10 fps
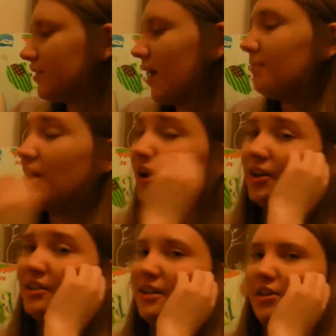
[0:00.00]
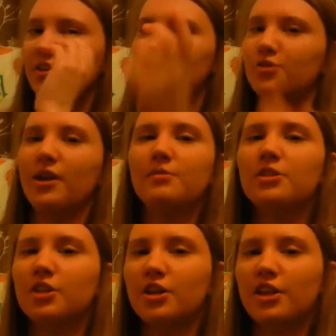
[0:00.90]
I'm not going to tell you the story. I'm
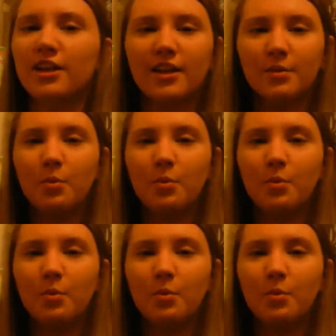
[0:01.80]
just going to like